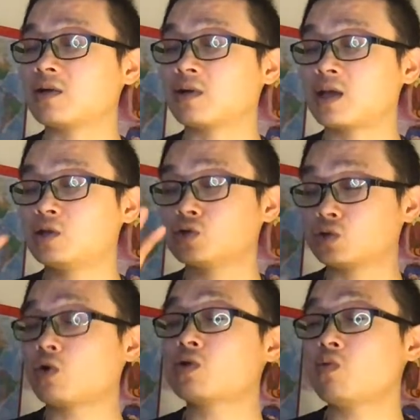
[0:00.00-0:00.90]
Okay, so
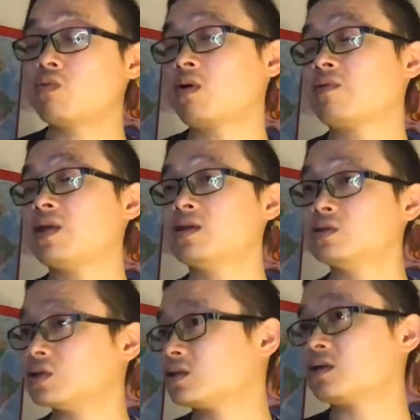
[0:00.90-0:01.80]
don't you worry. You
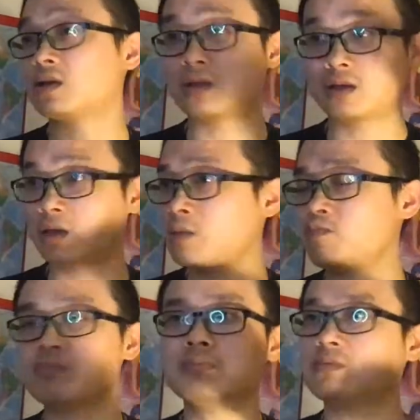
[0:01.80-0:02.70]
just
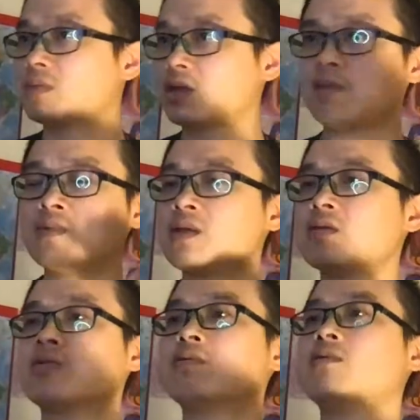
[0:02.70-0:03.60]
give me
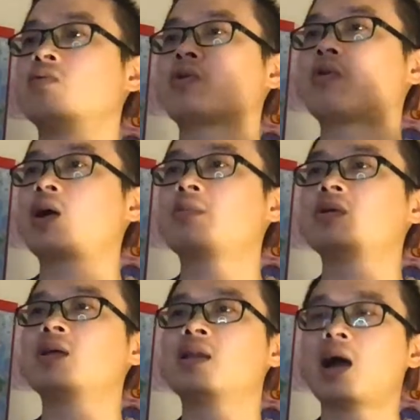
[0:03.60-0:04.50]
your
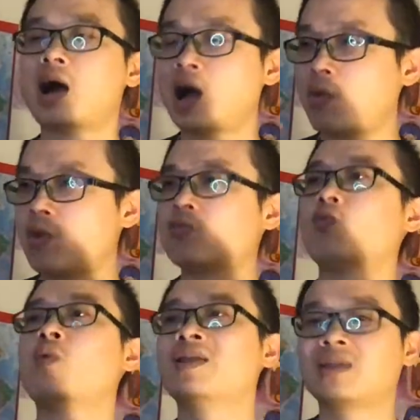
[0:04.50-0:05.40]
requirement, and I will
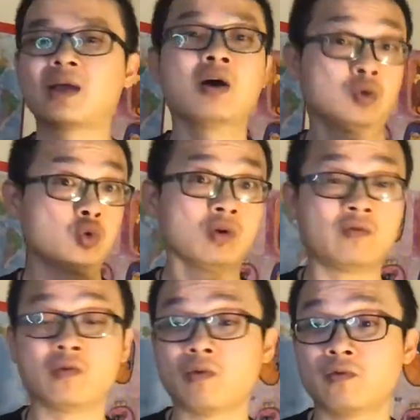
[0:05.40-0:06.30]
one day I'll do it
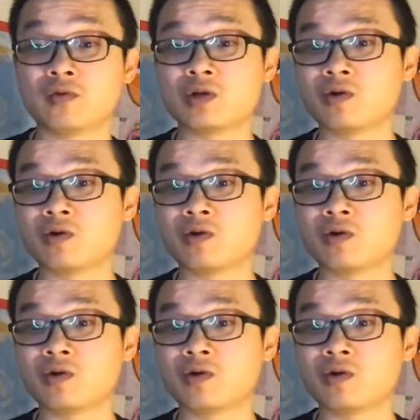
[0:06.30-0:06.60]
for you.